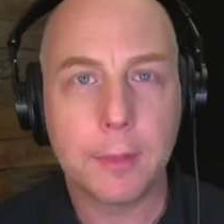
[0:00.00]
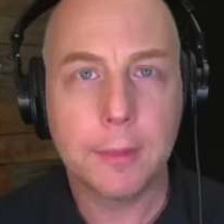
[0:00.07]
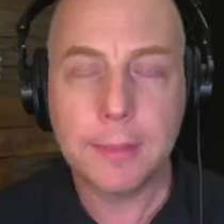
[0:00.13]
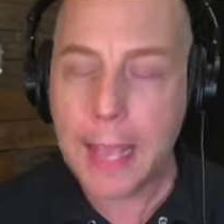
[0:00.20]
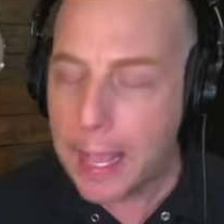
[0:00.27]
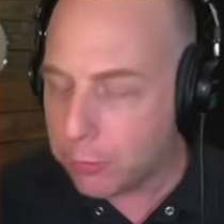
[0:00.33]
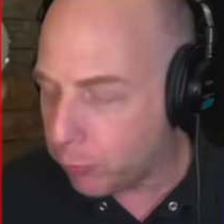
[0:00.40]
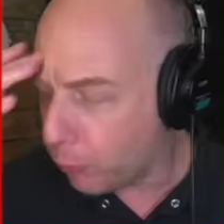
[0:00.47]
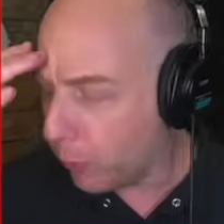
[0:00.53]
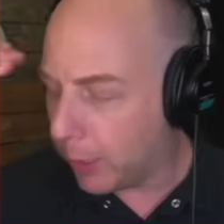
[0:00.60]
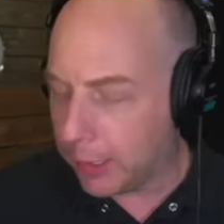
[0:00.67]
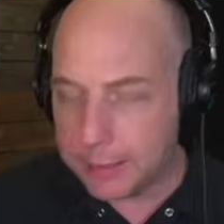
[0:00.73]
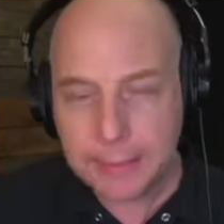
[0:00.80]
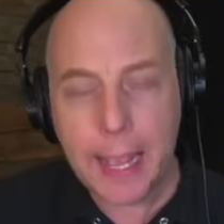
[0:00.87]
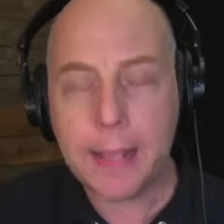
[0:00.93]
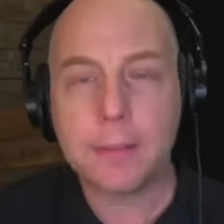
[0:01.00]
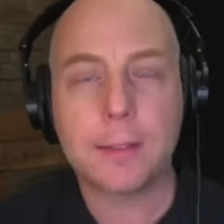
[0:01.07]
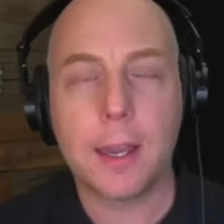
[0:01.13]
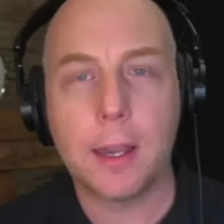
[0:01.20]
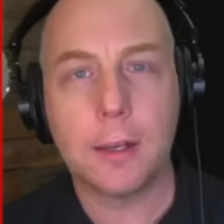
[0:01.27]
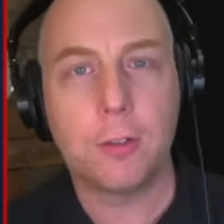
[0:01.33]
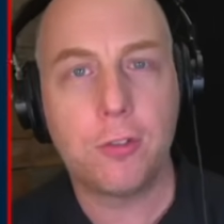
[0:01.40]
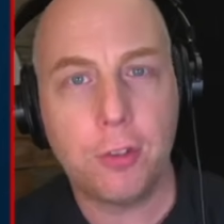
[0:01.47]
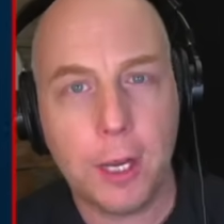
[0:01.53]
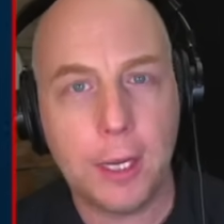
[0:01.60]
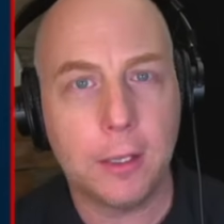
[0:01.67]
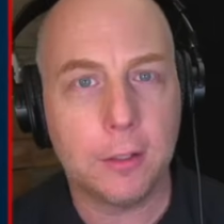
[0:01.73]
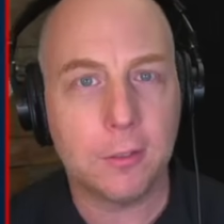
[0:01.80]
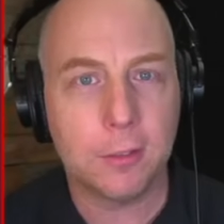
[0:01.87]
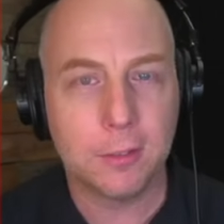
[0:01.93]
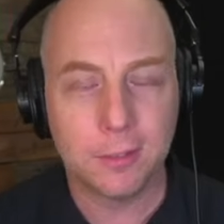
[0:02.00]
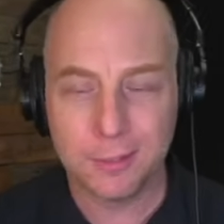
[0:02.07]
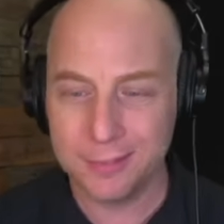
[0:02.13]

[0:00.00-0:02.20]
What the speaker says: That's got to change.